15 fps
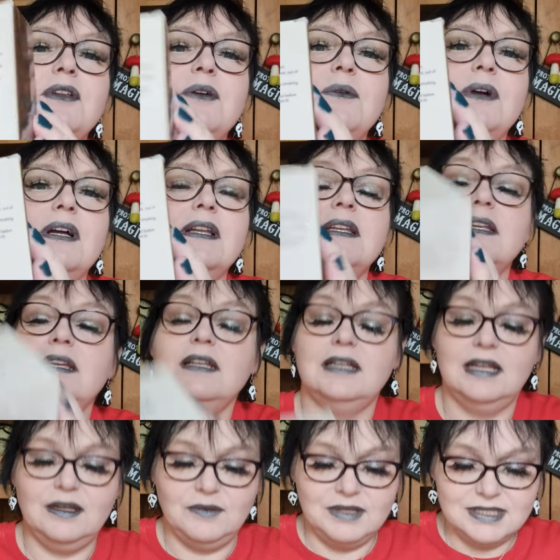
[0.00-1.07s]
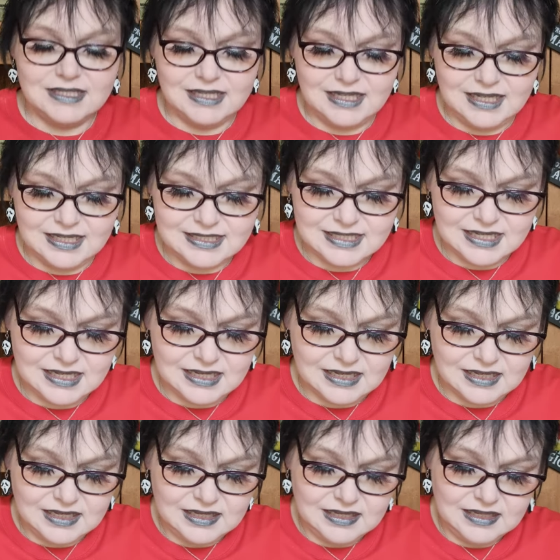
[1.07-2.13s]
No idea now, is
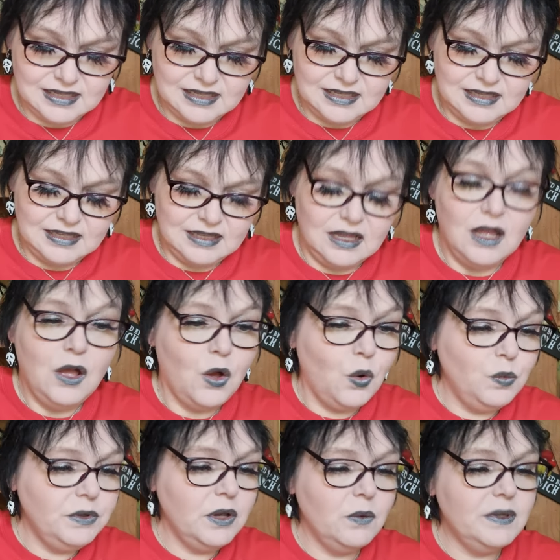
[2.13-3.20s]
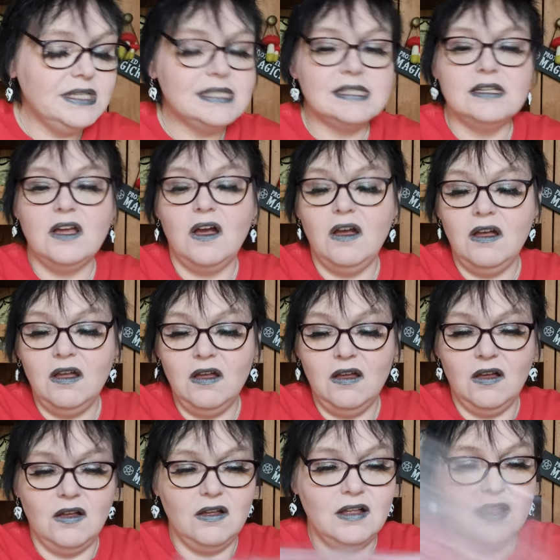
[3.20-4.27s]
it? Oh no, it's
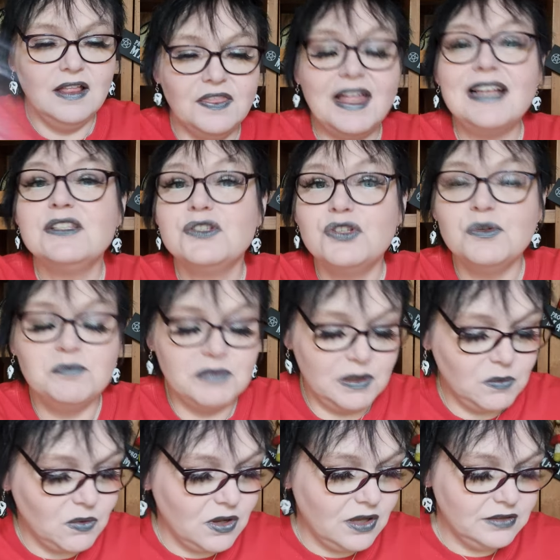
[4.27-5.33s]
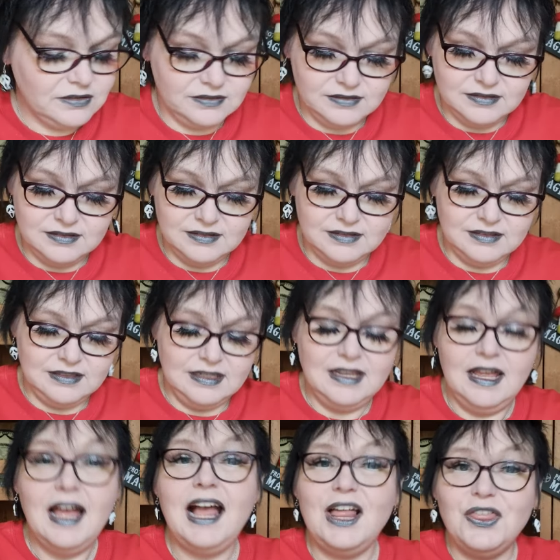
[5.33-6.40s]
not. That's done me one.
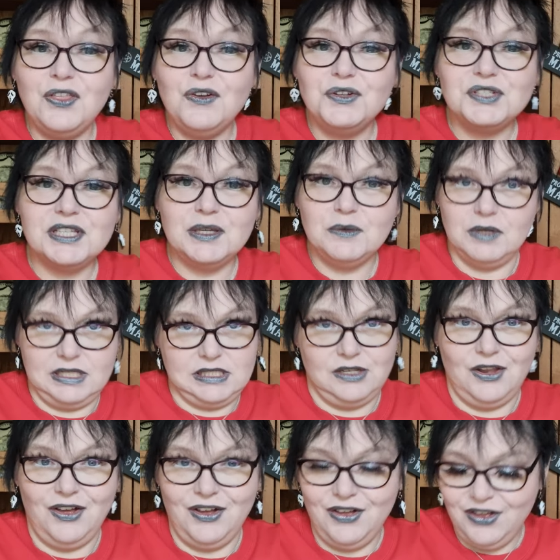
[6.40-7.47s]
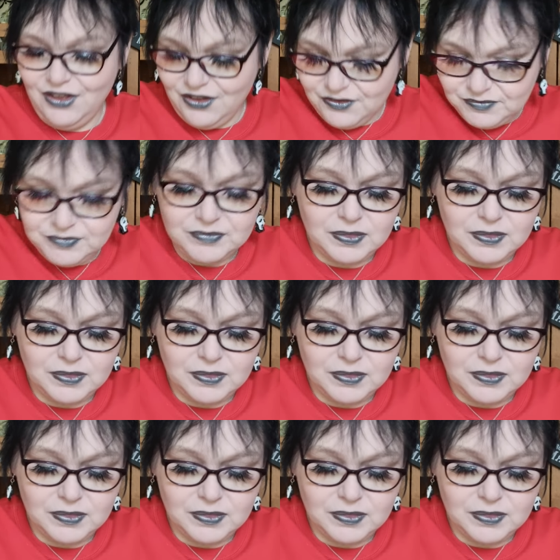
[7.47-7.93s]
I thought it was not.